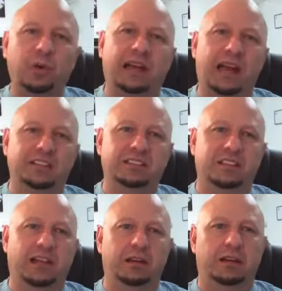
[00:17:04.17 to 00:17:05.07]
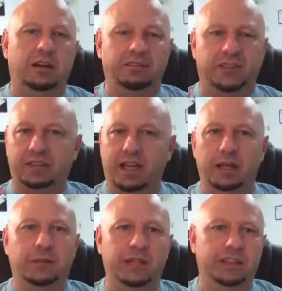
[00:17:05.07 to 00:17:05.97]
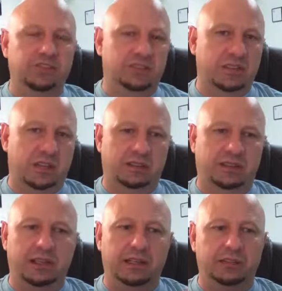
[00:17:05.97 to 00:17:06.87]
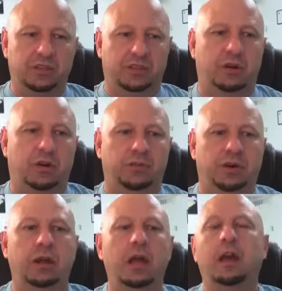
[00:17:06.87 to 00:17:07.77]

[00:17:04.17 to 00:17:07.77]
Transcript: onset of the diabetes just kicked in and took over